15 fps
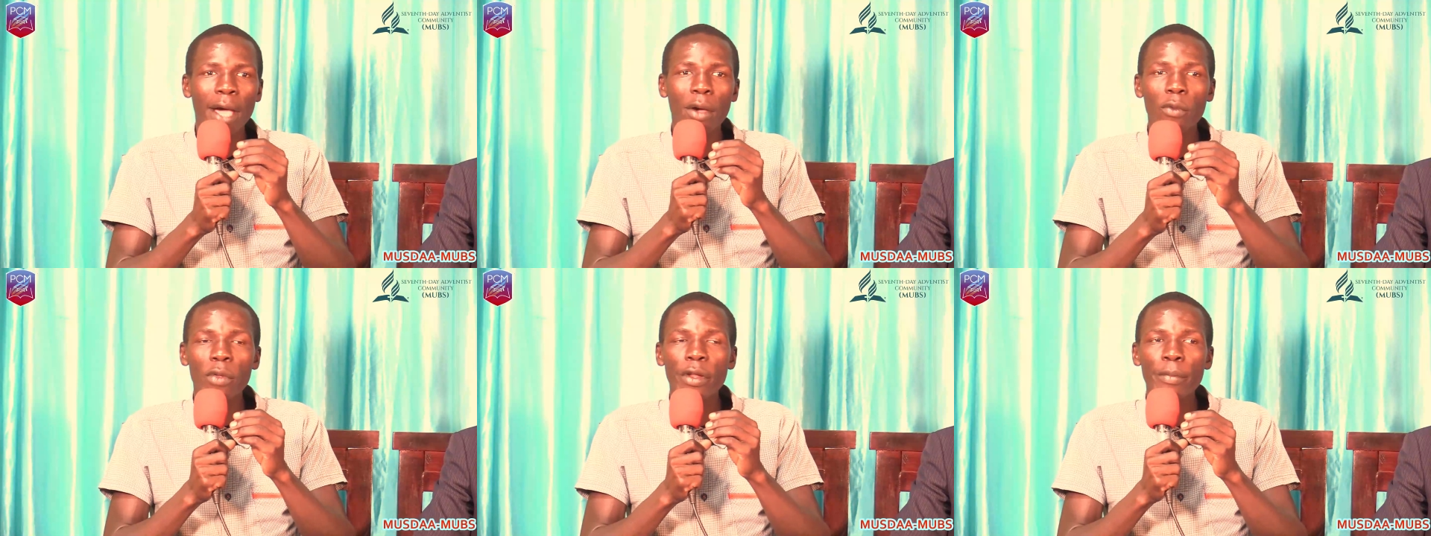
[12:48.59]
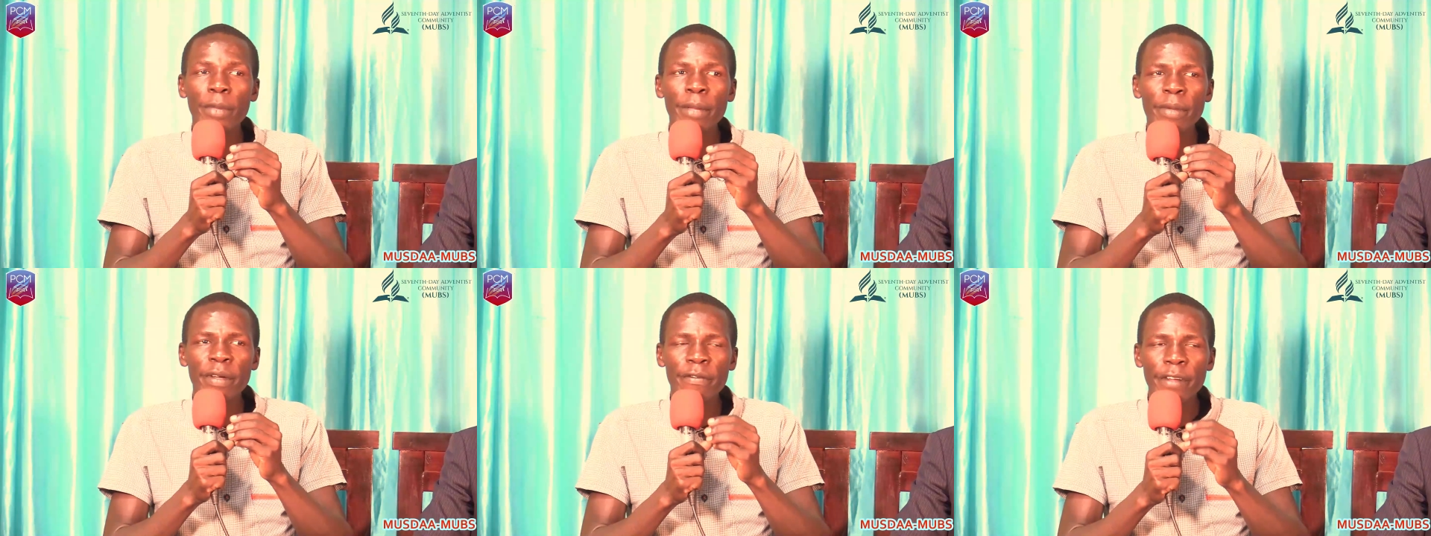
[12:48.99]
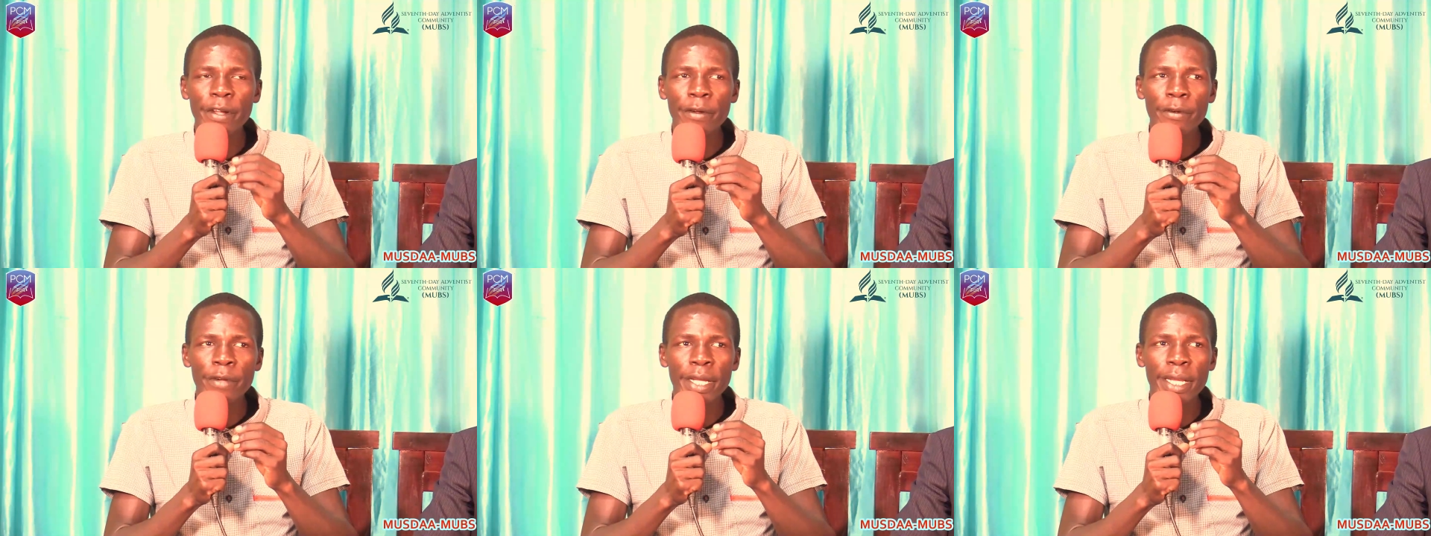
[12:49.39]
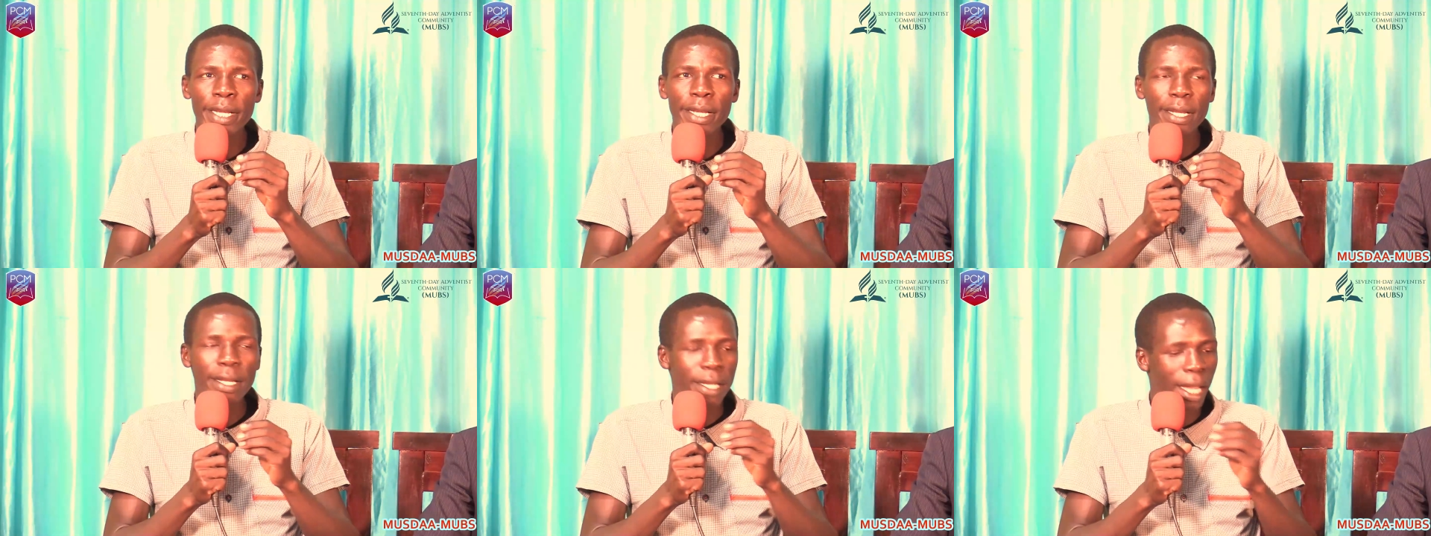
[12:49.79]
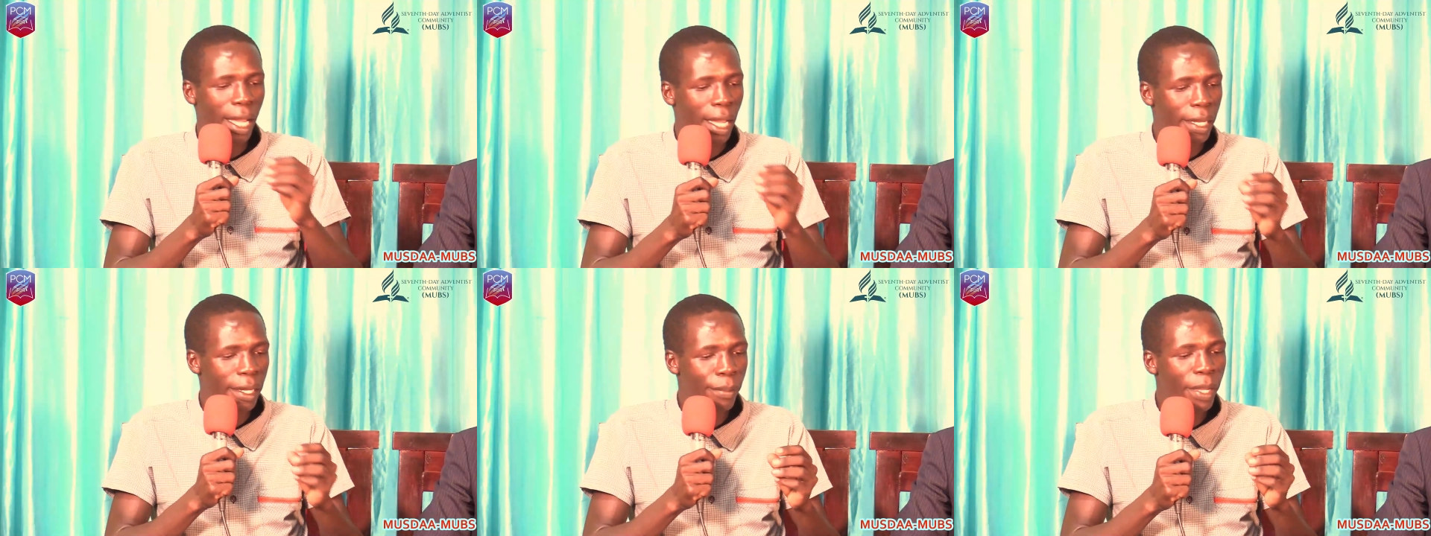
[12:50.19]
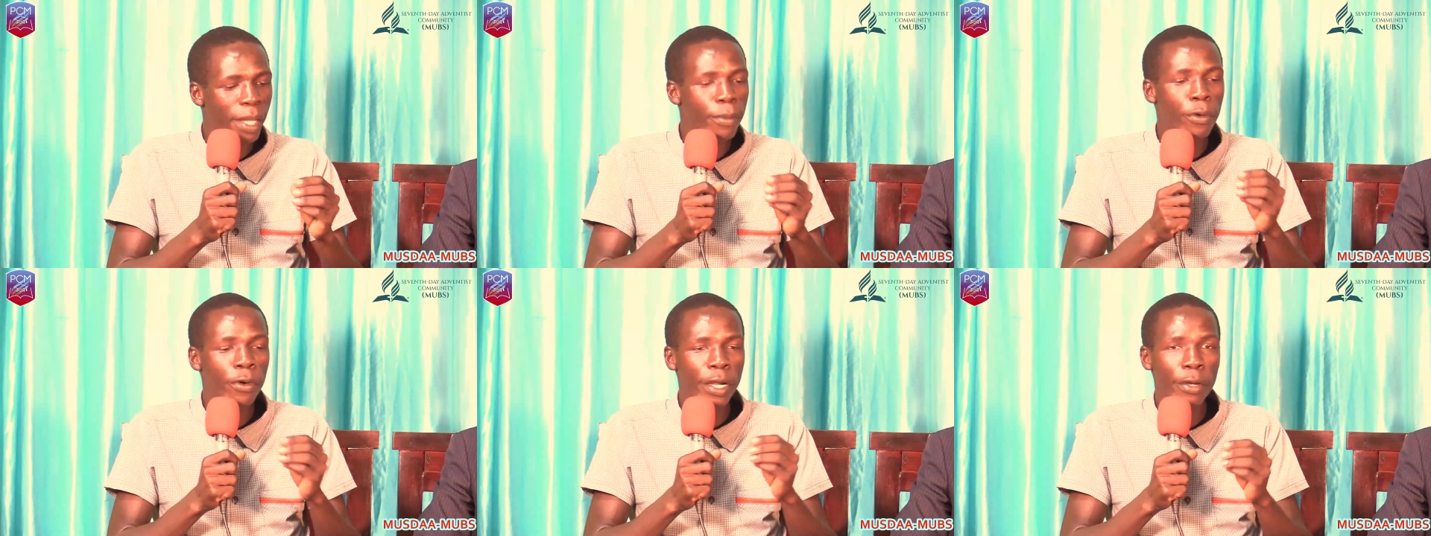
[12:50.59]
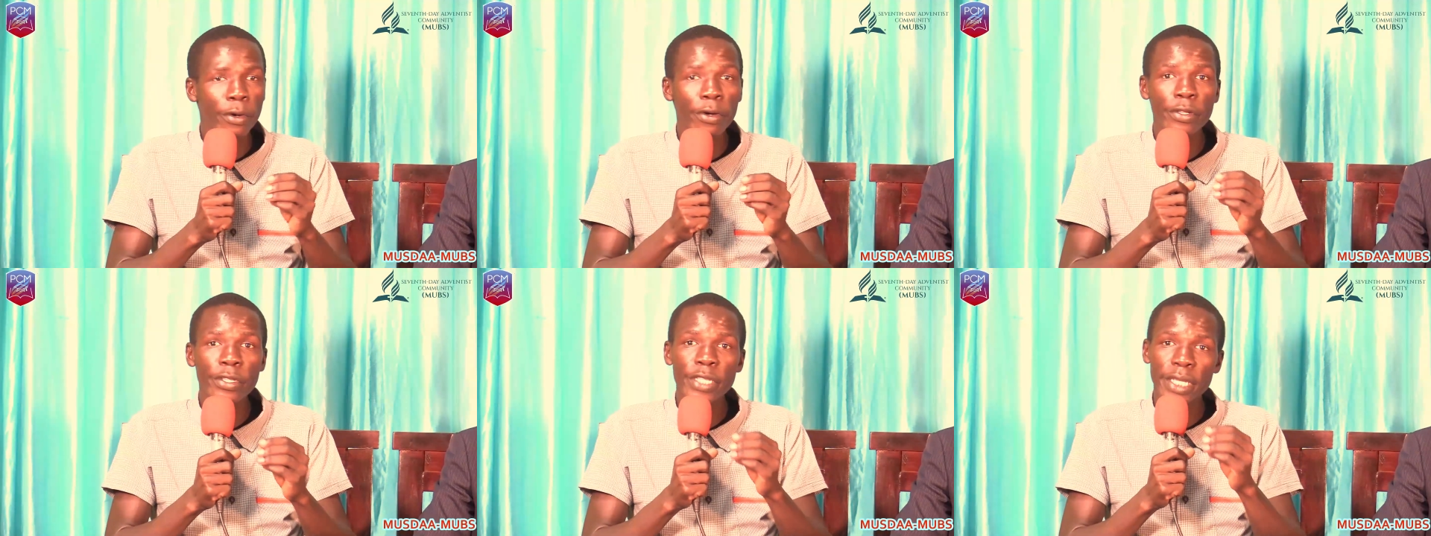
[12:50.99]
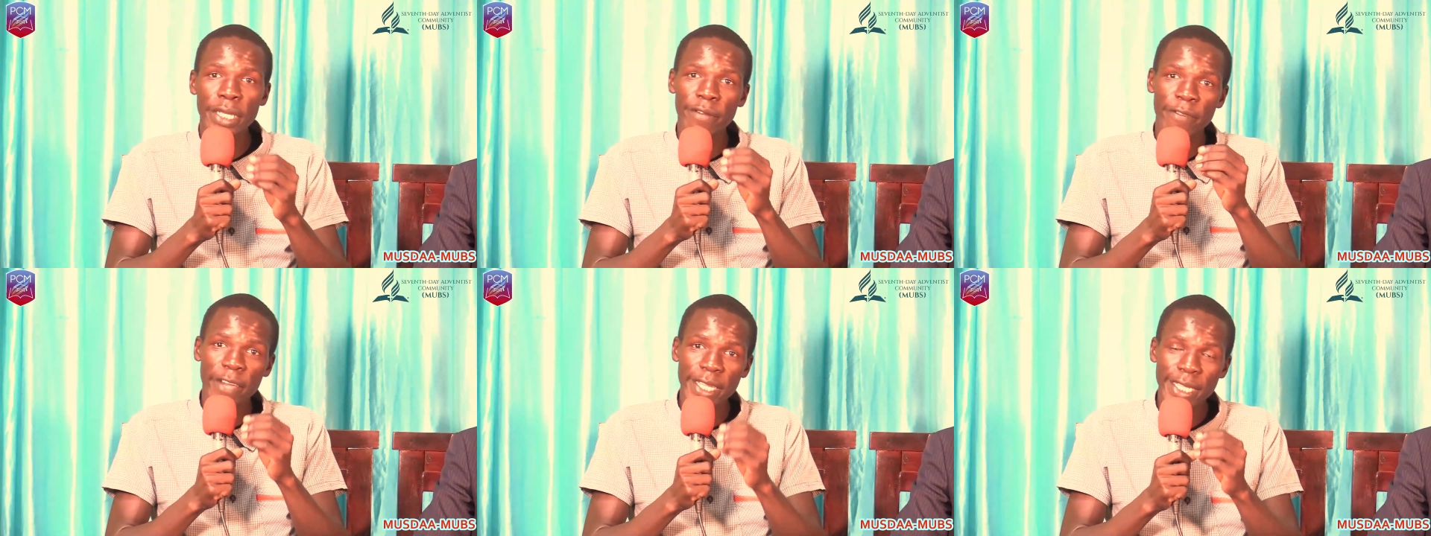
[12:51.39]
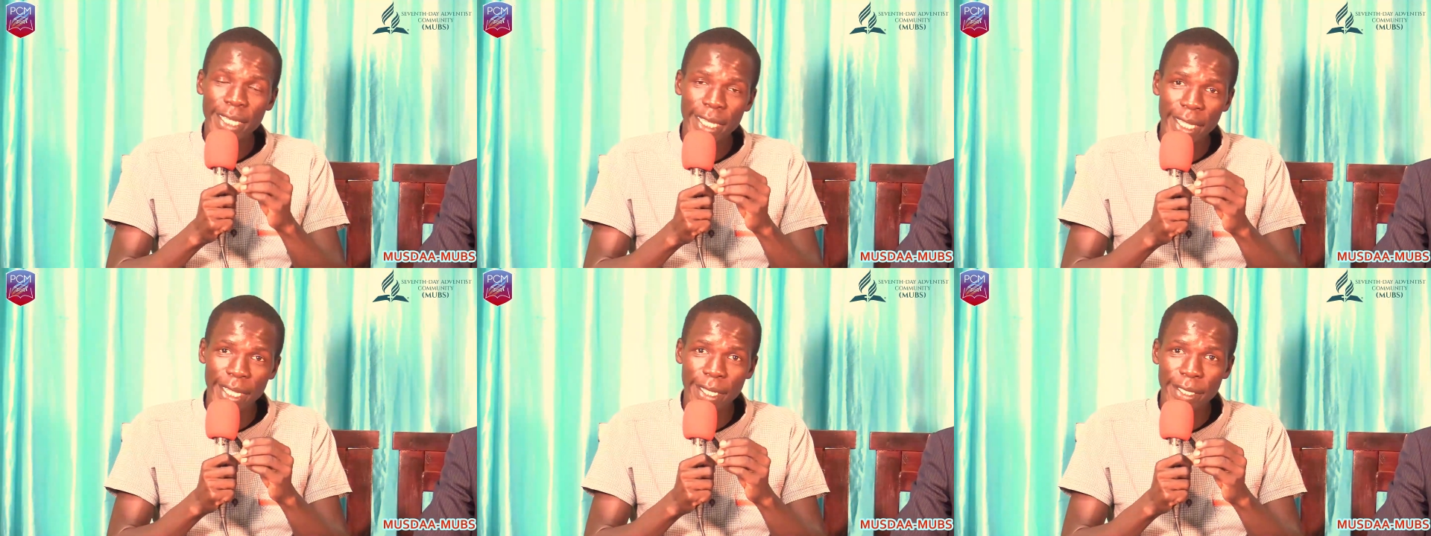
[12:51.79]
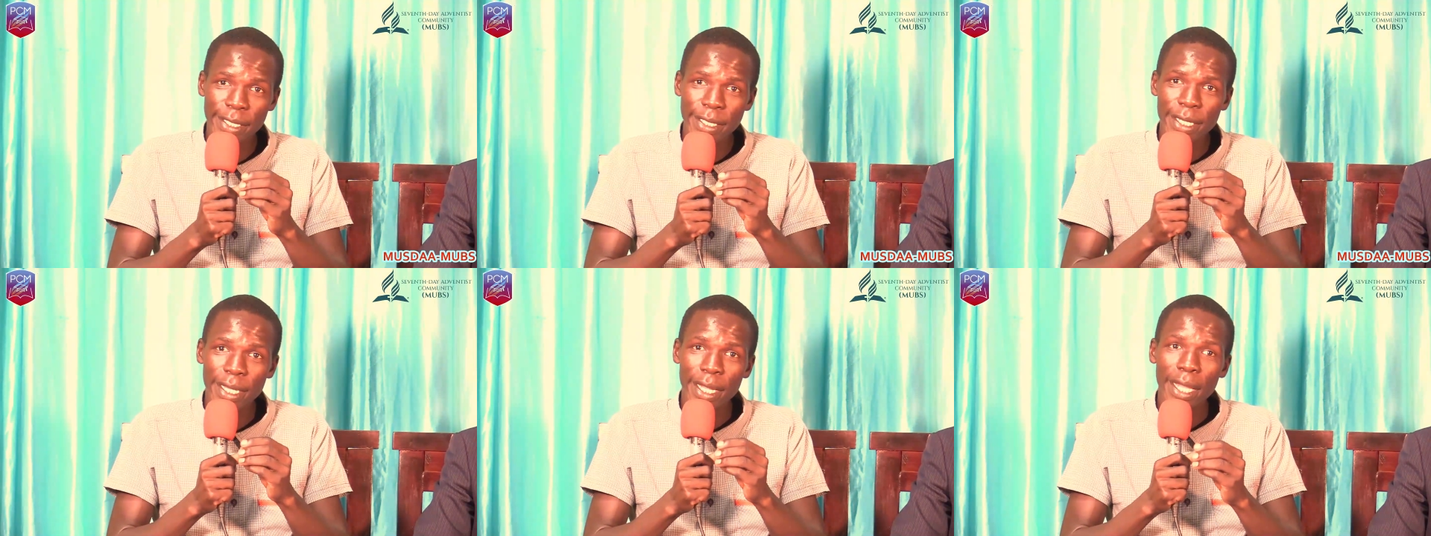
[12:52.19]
We remember very well, the Bible records in 1 Kings